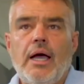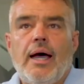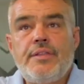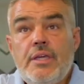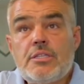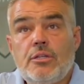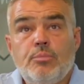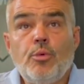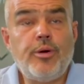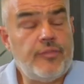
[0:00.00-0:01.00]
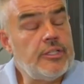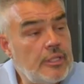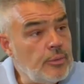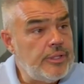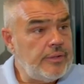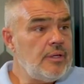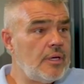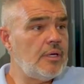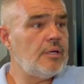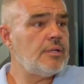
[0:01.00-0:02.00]
I think it's a lot more prevalent than we think.
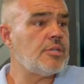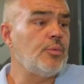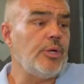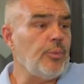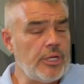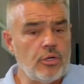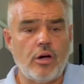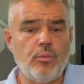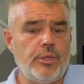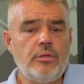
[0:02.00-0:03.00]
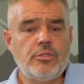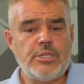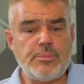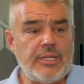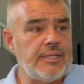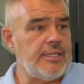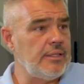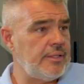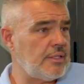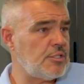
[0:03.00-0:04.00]
Yeah. So we don't typically
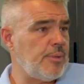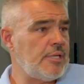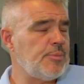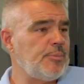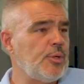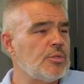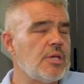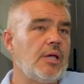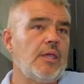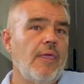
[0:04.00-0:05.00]
deal in that space, but because I